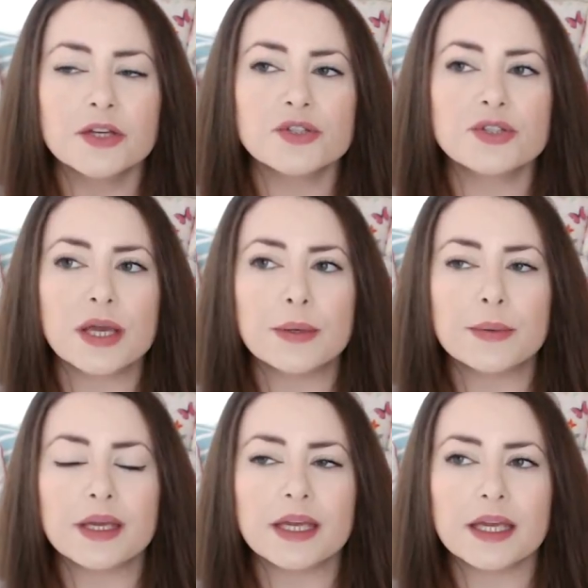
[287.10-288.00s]

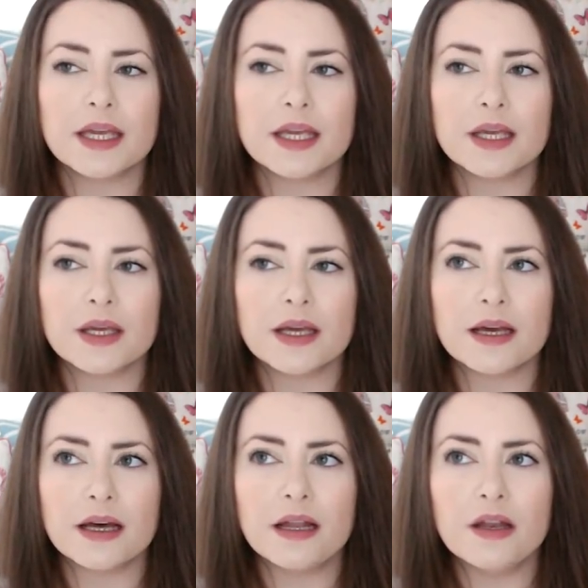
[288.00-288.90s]
So
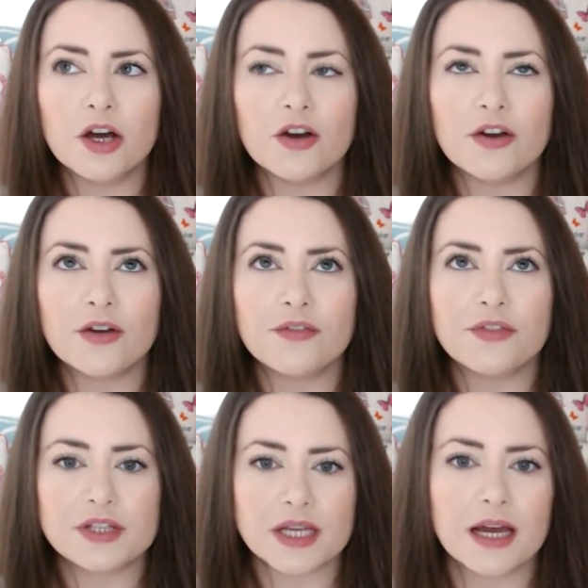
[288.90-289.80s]
a lot
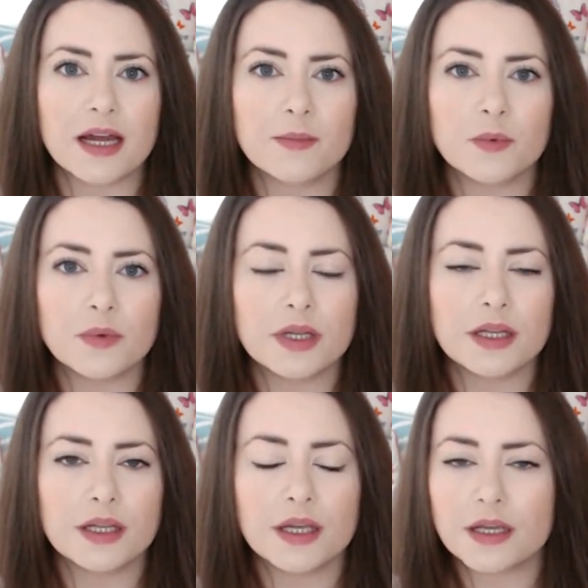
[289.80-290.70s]
of the time
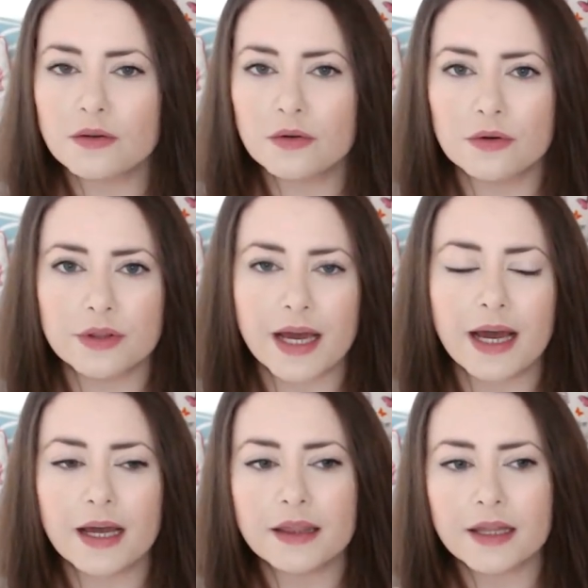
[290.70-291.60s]
we ignore
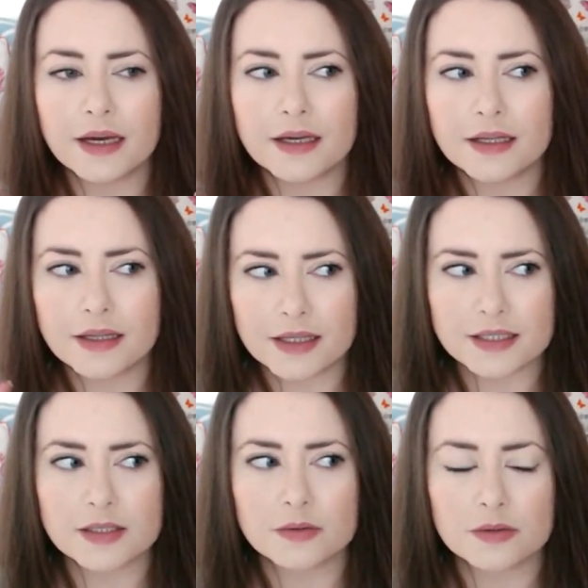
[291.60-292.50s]
that, and that
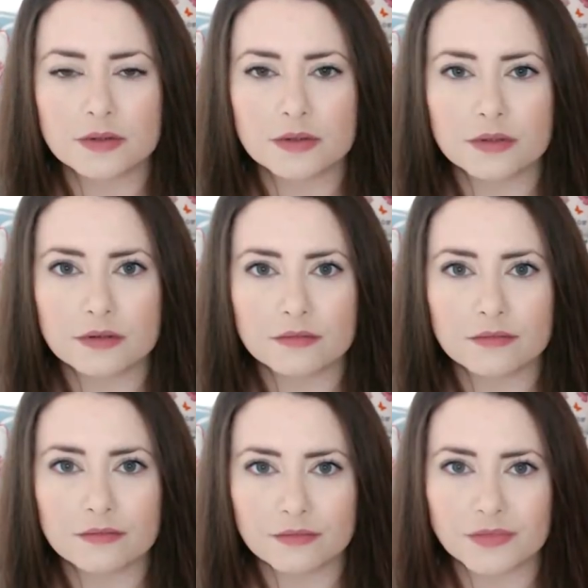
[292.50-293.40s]
this
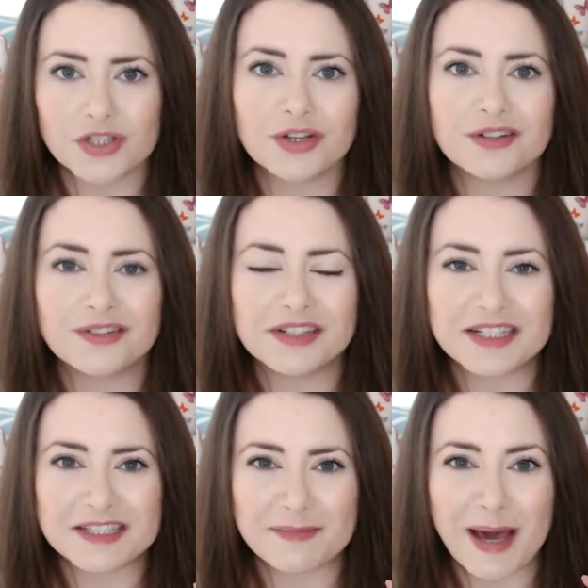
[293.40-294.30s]
journal
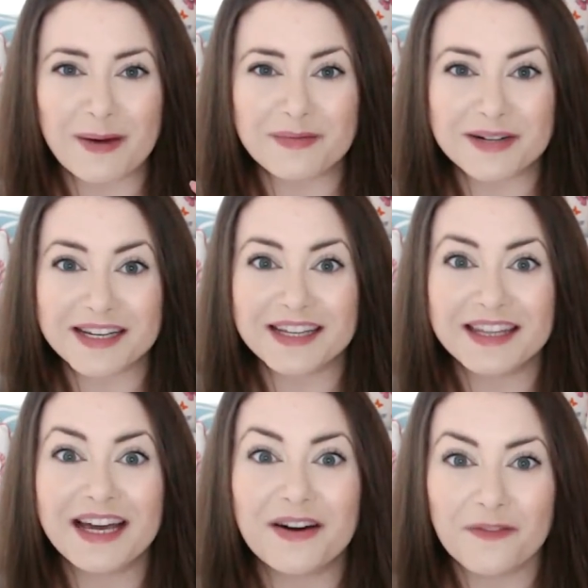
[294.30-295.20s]
is about
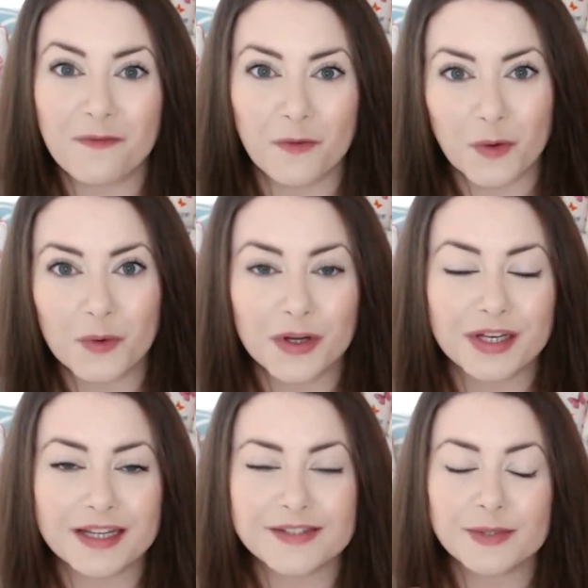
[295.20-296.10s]
bringing that
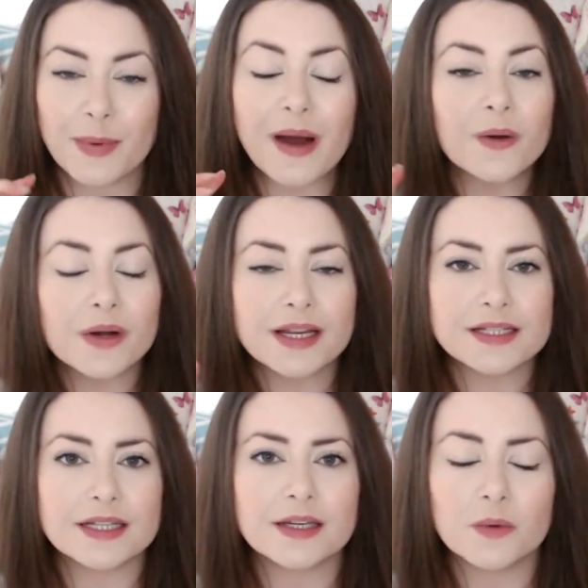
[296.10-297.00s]
forward. It's about
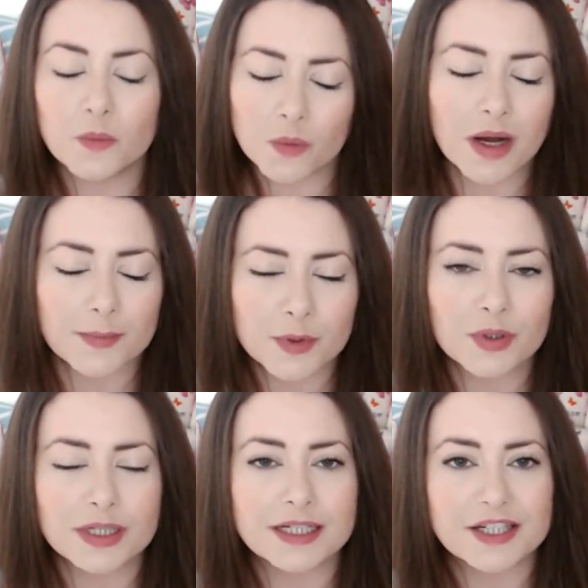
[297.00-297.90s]
creating what I'm
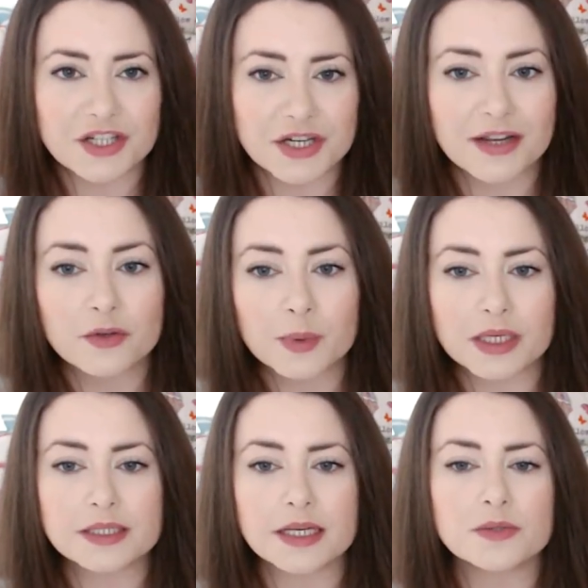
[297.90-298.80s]
calling a shift,
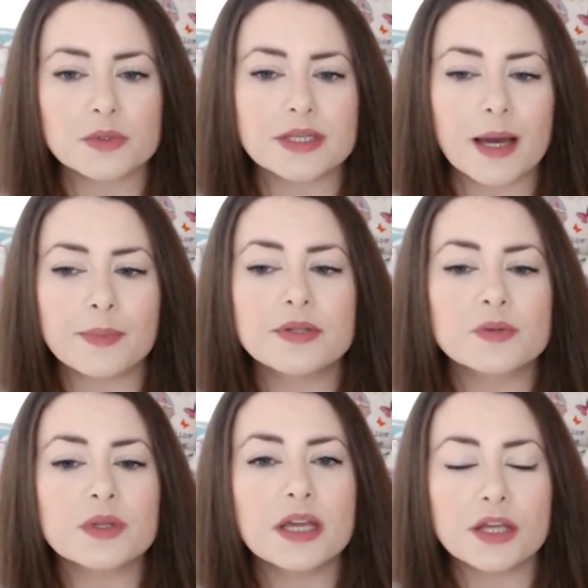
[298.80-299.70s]
because that's what
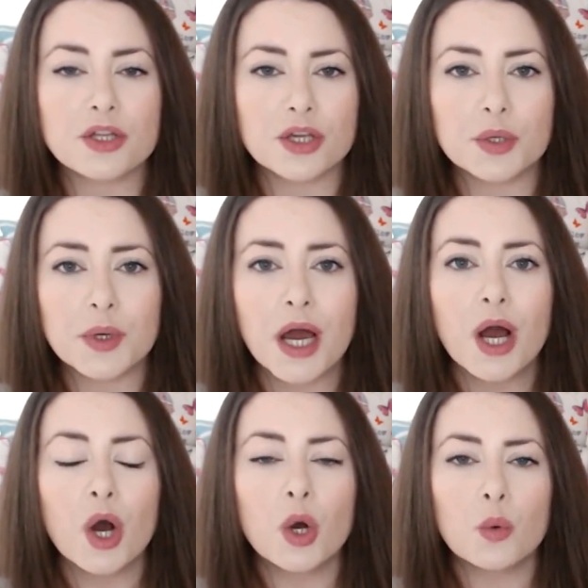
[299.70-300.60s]
happens within you
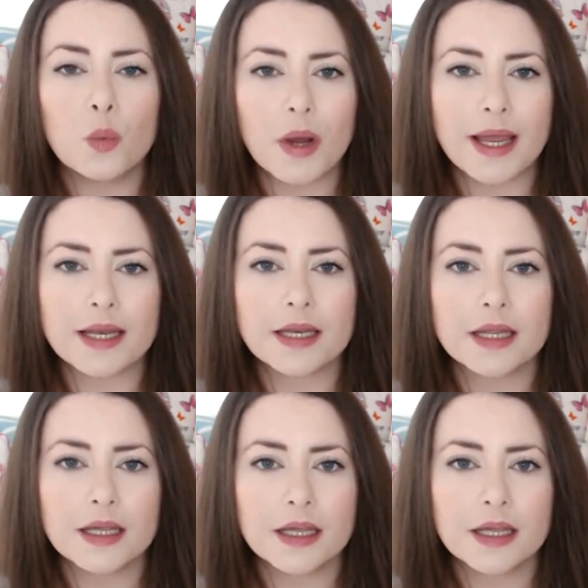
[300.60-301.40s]
when